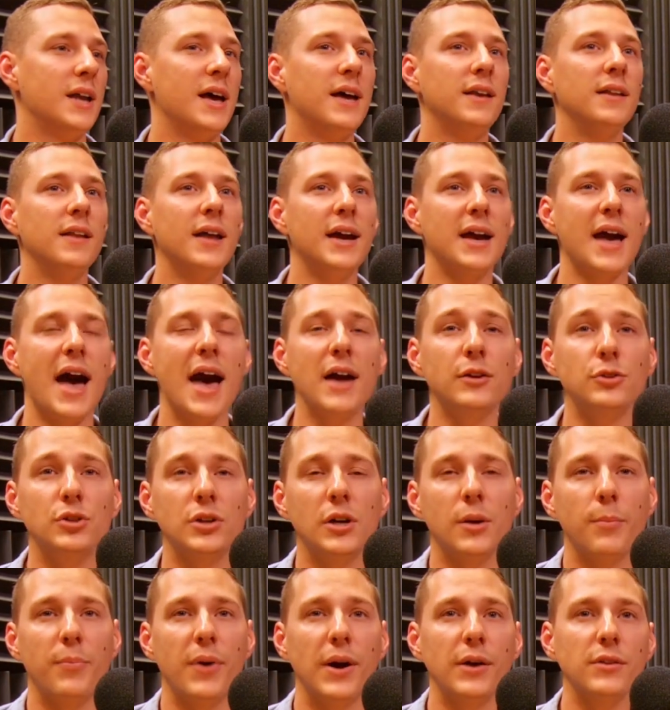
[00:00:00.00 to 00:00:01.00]
And like I actually
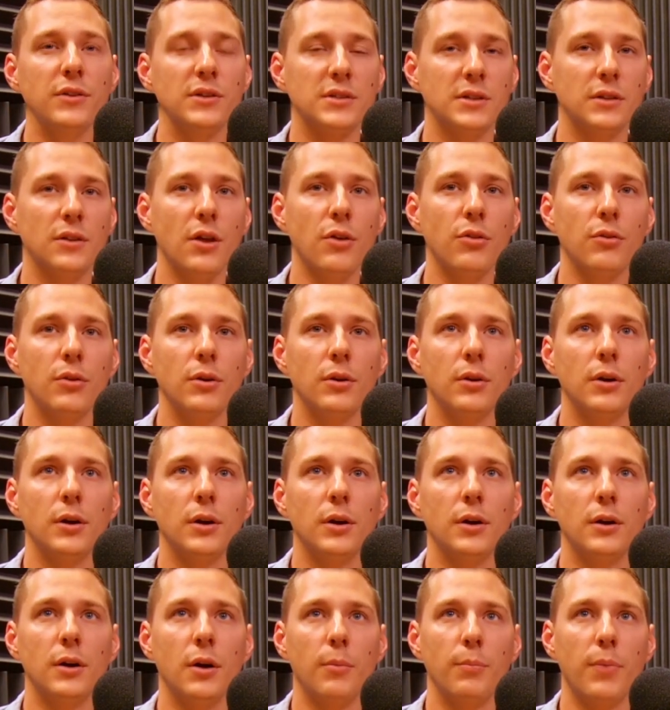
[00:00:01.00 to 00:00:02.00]
compare this another
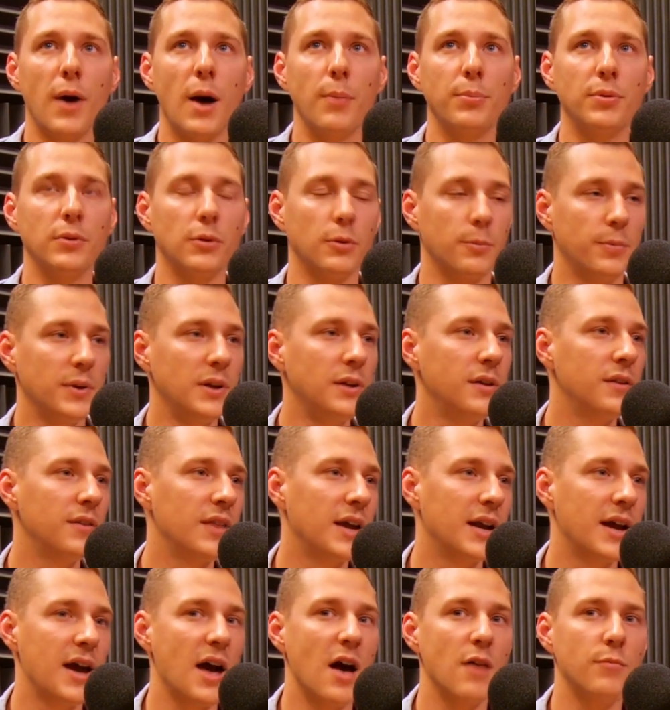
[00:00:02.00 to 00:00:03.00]
unpopular opinion
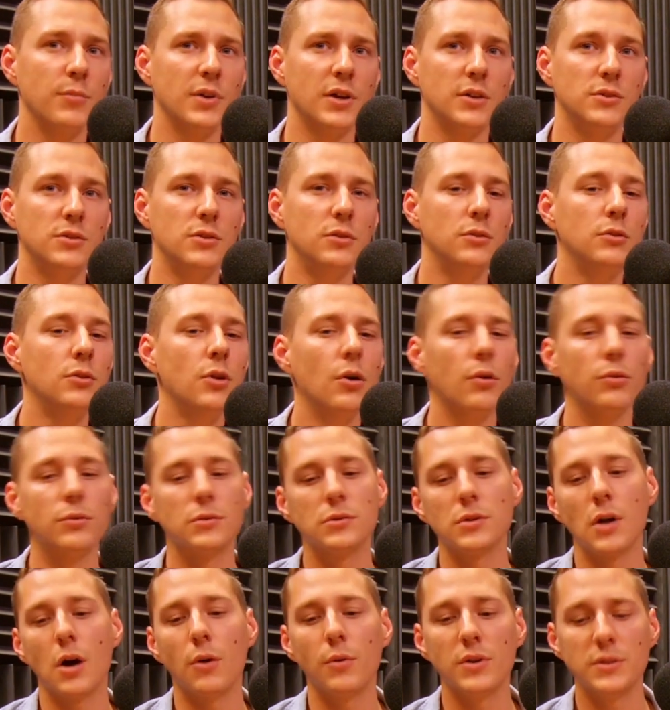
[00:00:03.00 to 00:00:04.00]
that I have because
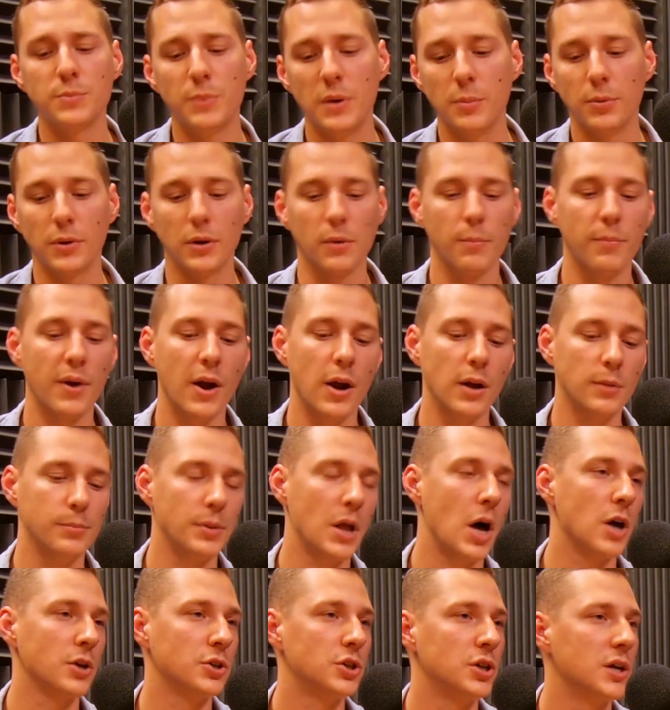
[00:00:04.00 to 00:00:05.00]
there's always people comparing
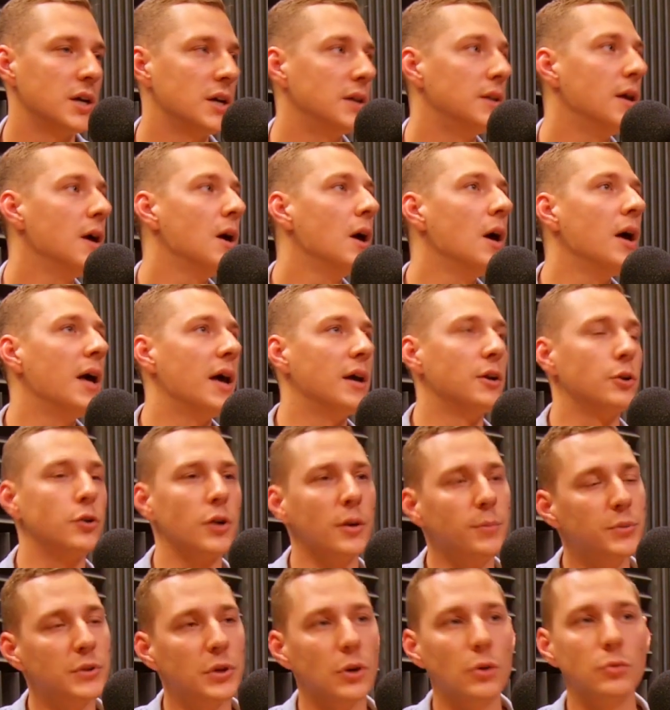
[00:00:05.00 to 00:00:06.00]
blockchain and
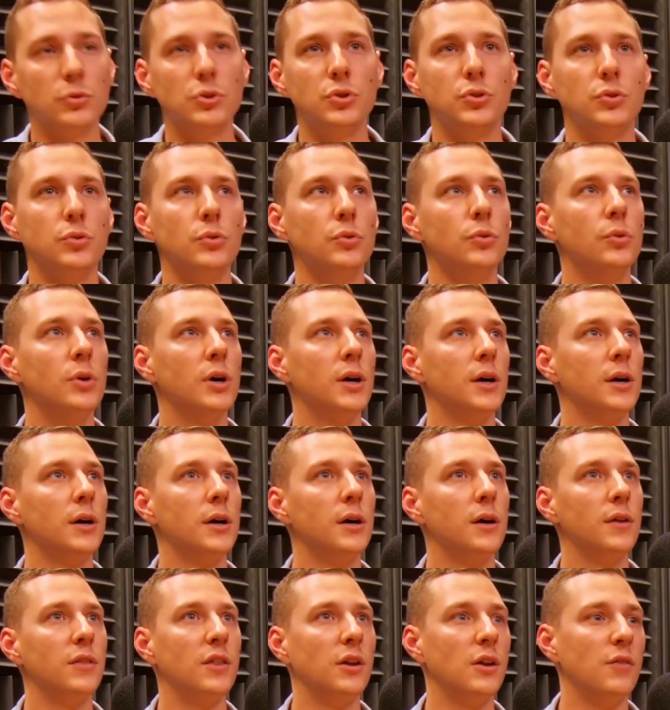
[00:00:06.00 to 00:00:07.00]
crypto to
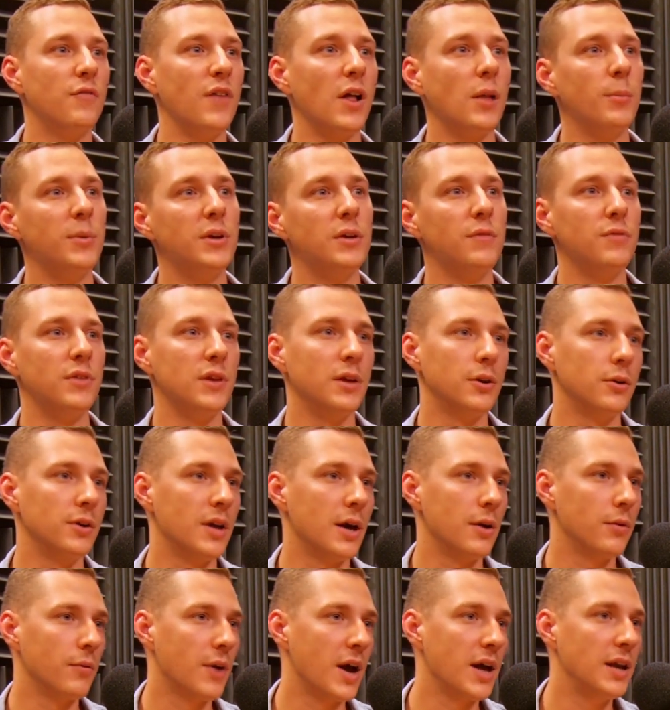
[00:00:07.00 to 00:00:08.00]
the development of the
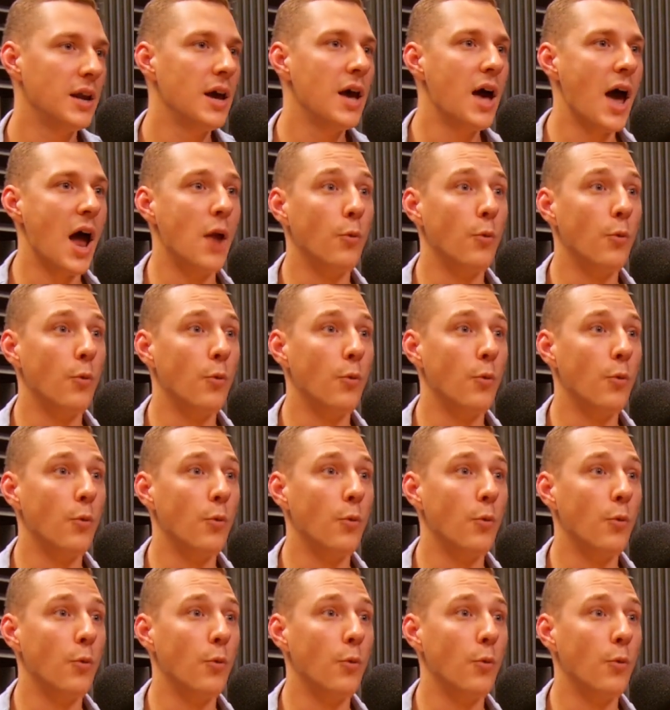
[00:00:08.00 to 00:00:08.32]
internet, right? Yeah.